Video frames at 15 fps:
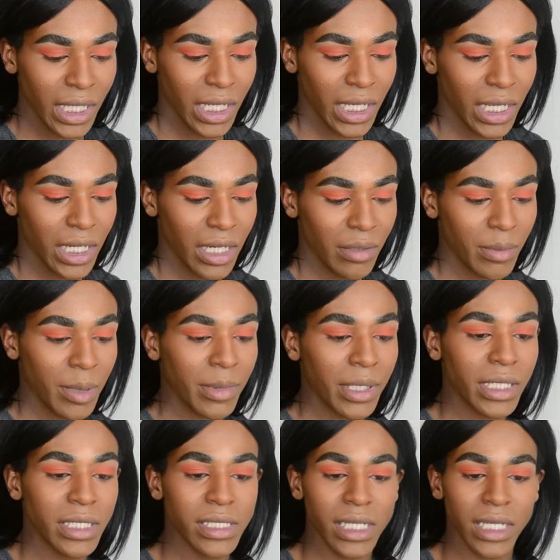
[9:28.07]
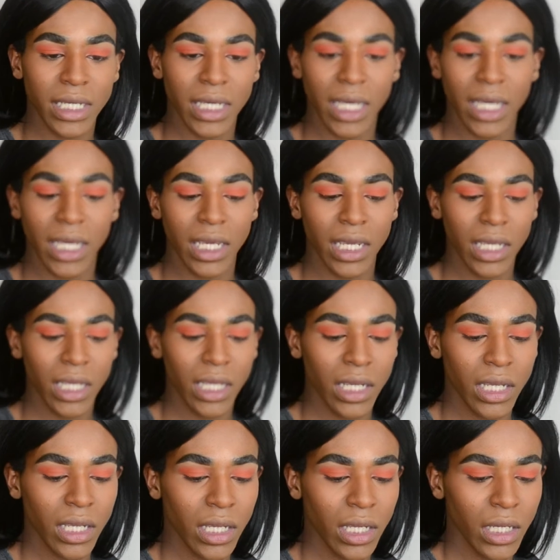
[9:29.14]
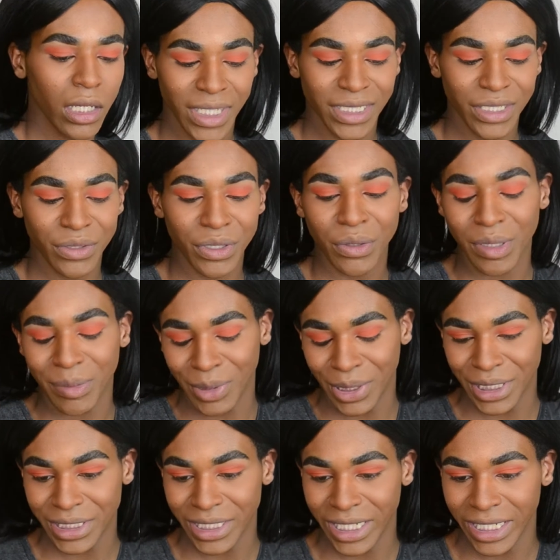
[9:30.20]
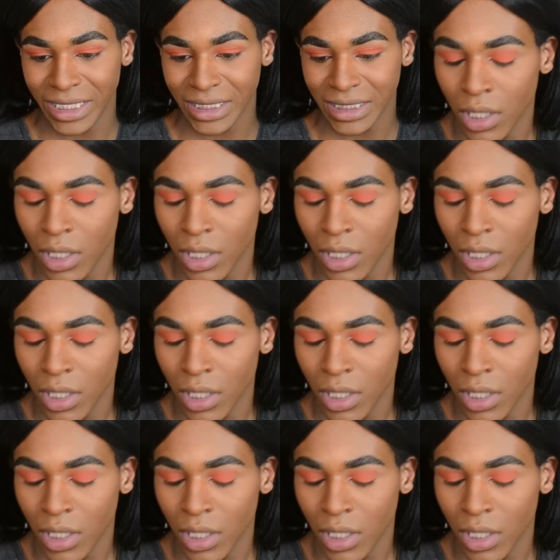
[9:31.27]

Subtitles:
And I'm gonna take I don't know what I'm gonna take.